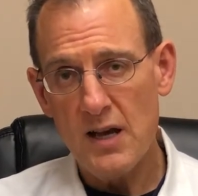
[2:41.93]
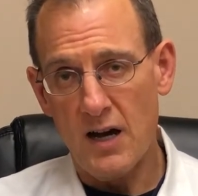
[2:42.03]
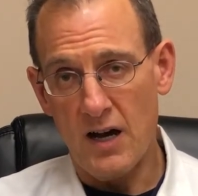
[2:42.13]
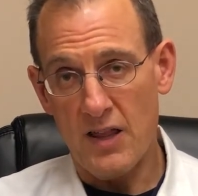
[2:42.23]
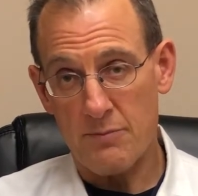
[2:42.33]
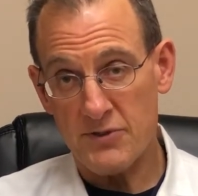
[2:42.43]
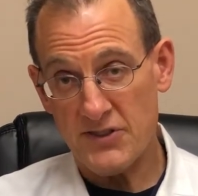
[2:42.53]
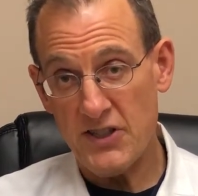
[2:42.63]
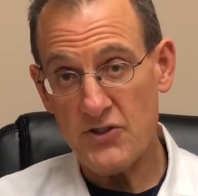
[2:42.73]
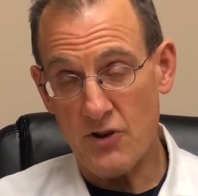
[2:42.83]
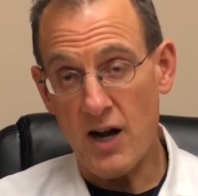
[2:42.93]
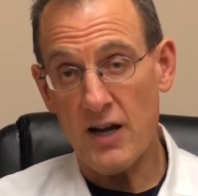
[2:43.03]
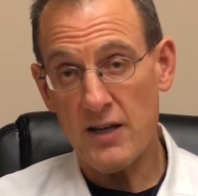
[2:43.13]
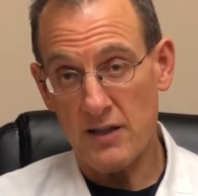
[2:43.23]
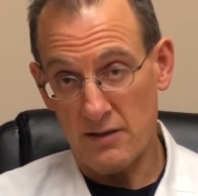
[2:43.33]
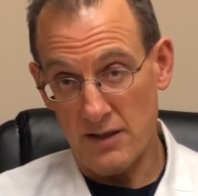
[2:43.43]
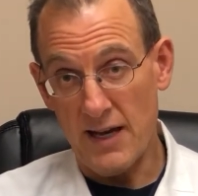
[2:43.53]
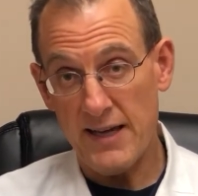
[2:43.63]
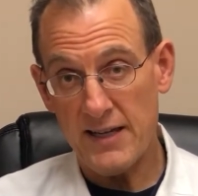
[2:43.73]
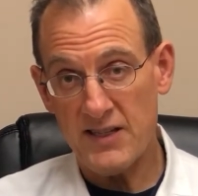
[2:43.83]
The procedure I
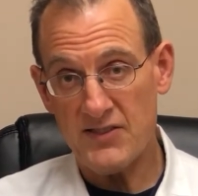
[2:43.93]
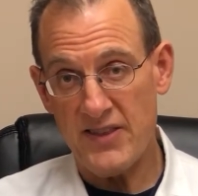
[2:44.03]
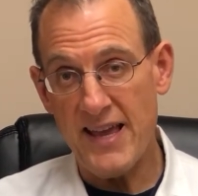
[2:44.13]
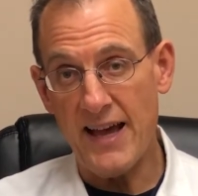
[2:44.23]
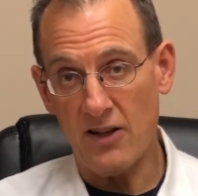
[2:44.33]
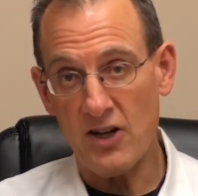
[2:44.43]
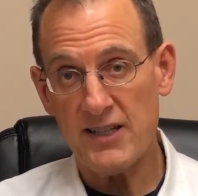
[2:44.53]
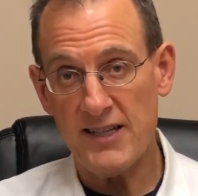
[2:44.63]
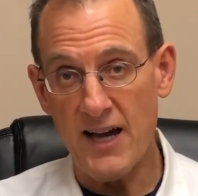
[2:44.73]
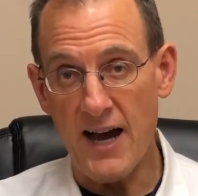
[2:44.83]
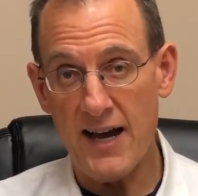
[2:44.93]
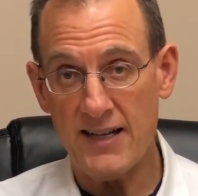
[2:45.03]
like is the LRTI.